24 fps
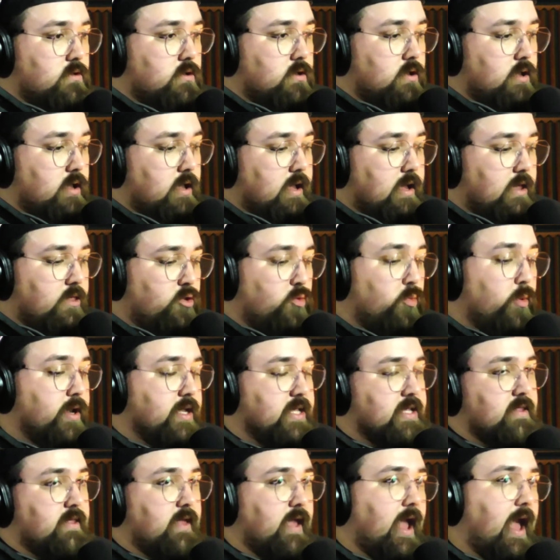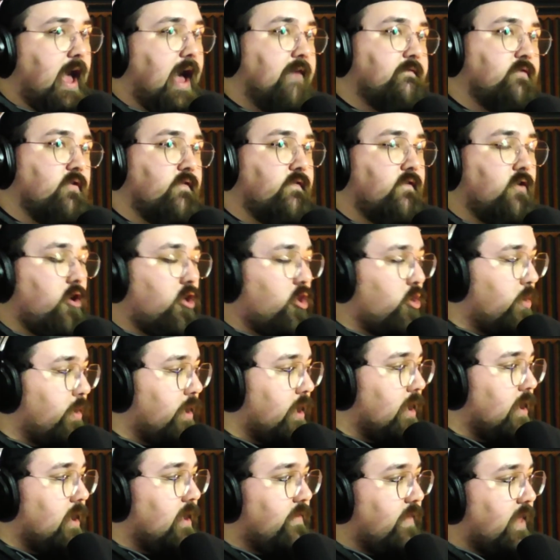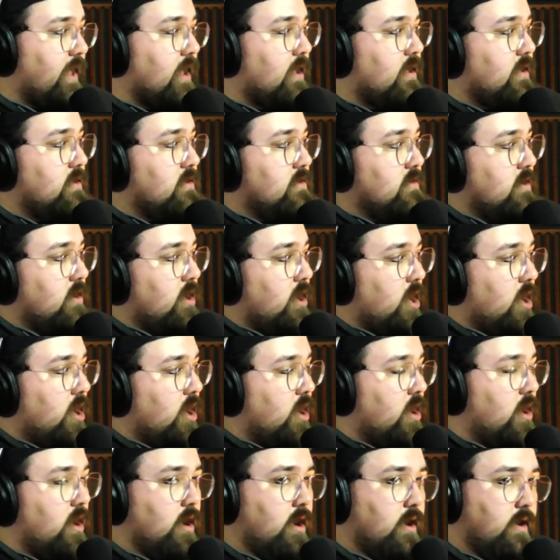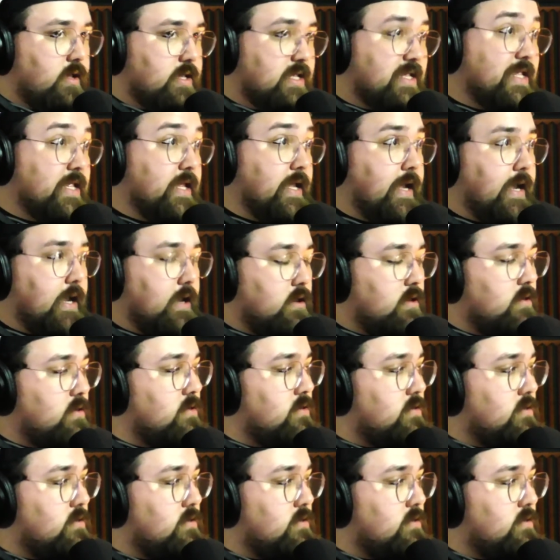the reason they have a following and like a scene is